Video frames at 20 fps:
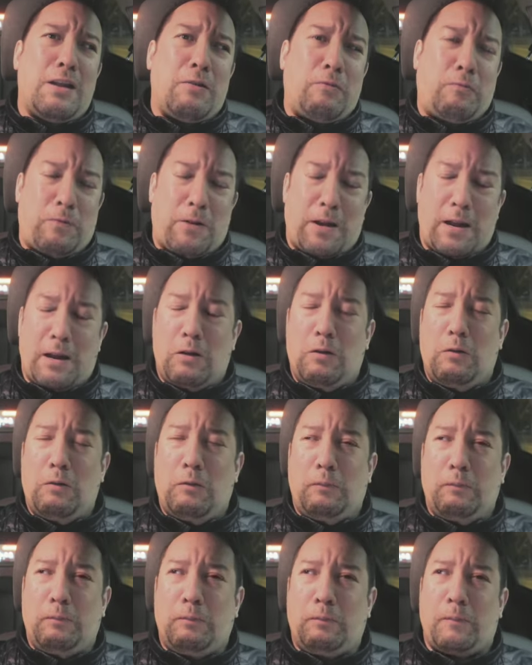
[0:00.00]

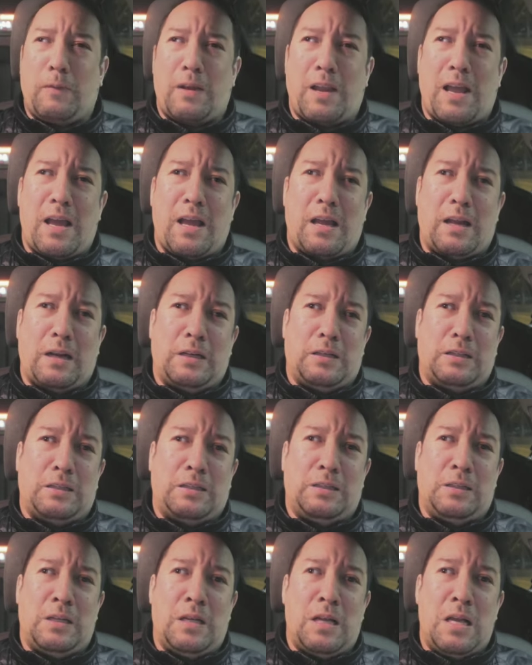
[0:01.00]
frail,
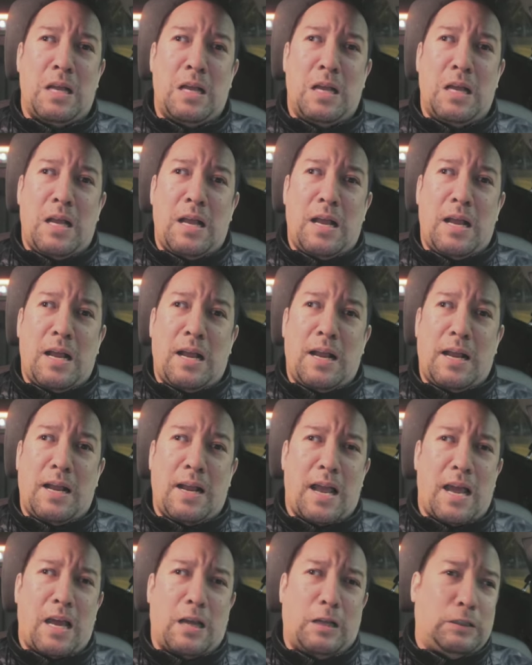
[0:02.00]
and
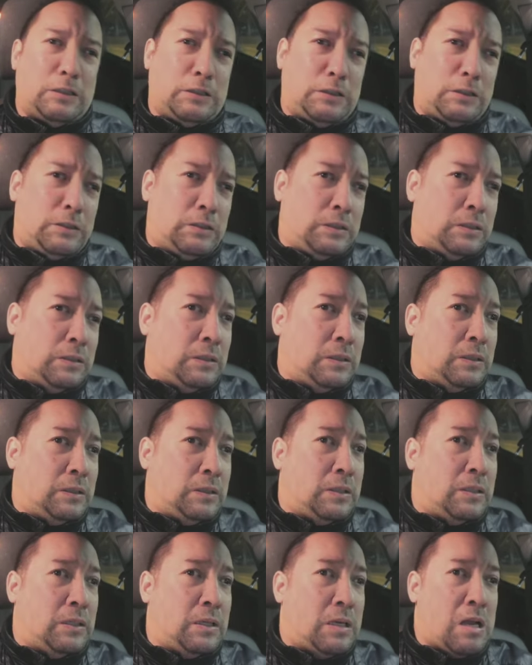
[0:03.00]
he has
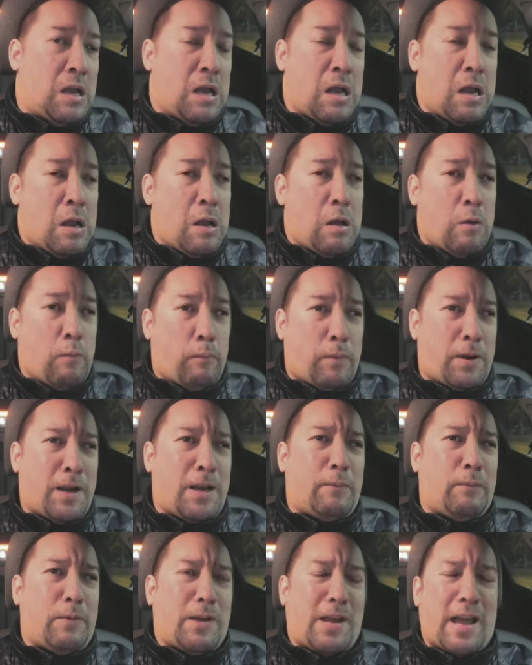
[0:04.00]

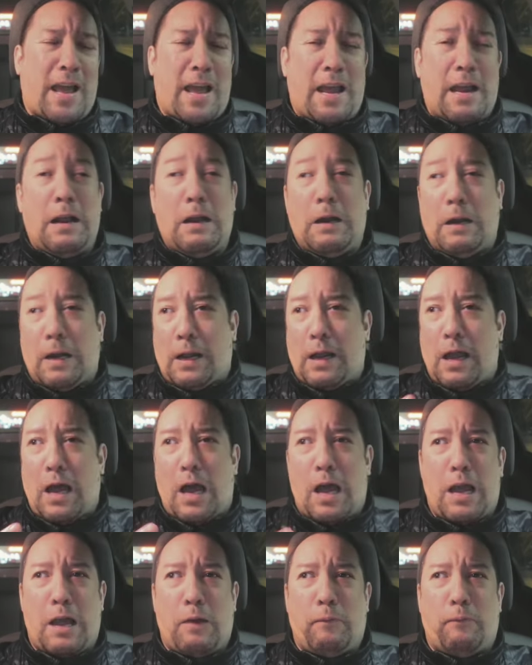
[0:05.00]
PBA, like
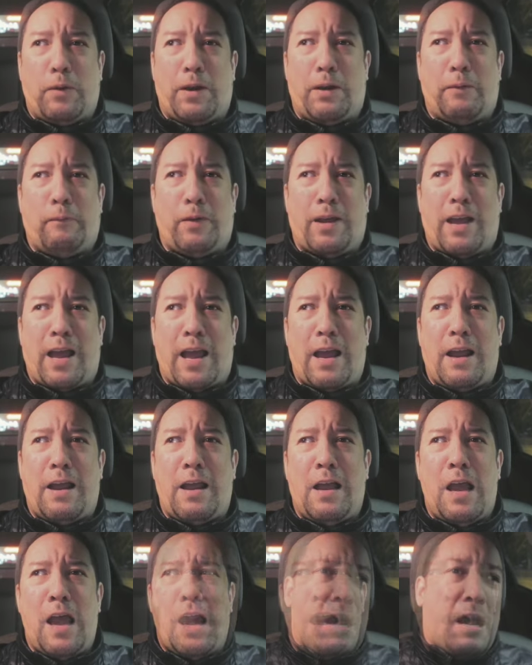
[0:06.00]
I have
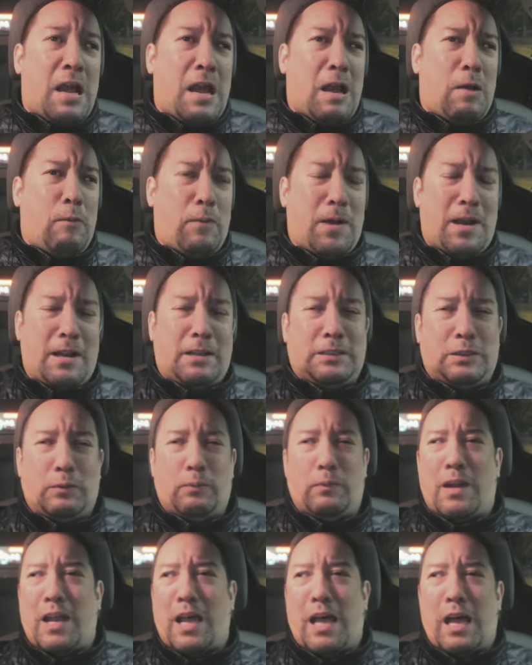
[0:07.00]
PBA. It makes
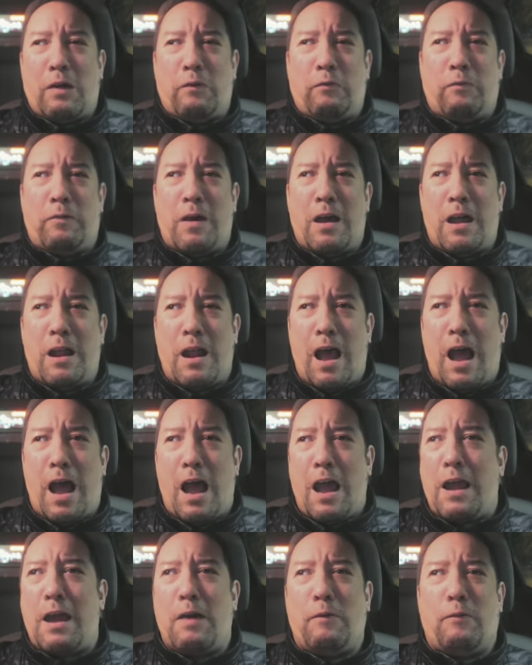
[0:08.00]
him laugh.
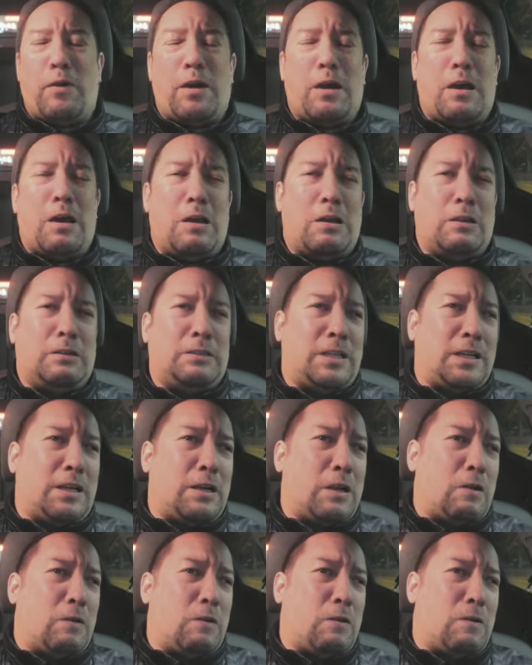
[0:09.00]
I have a
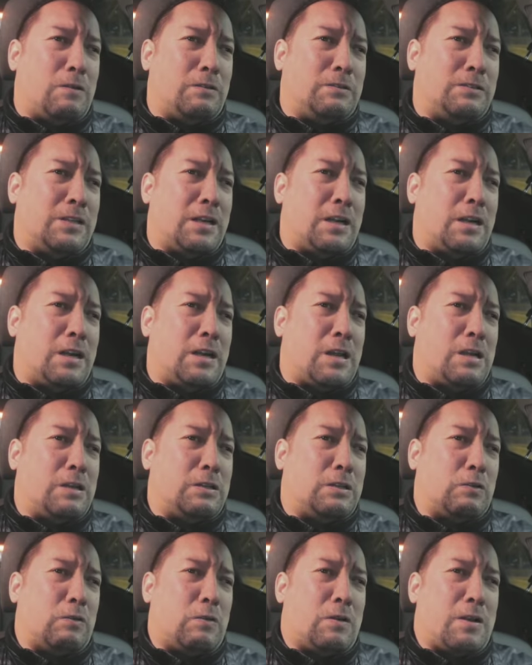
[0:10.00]

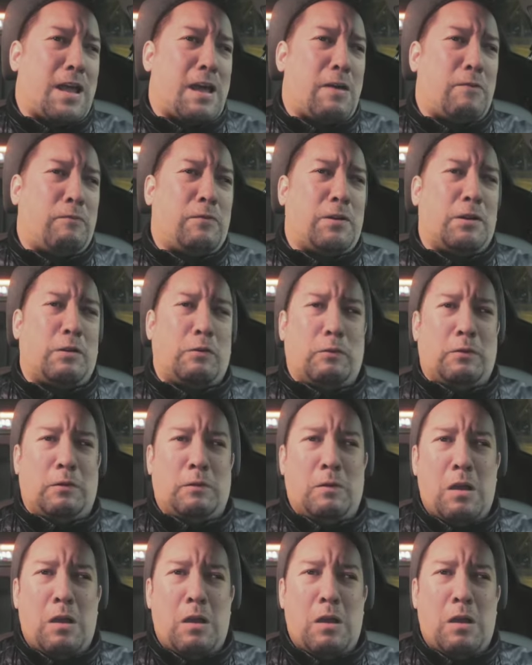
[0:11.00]
psychological laugh too.